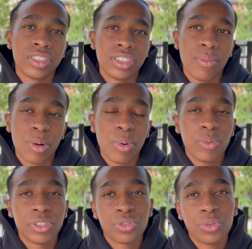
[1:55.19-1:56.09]
summer, but
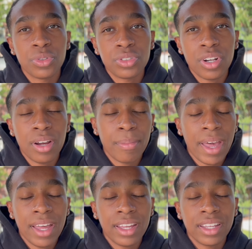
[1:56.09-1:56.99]
when school start
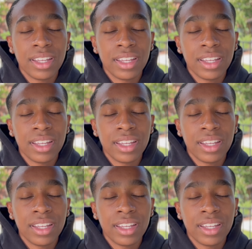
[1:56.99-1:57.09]
back,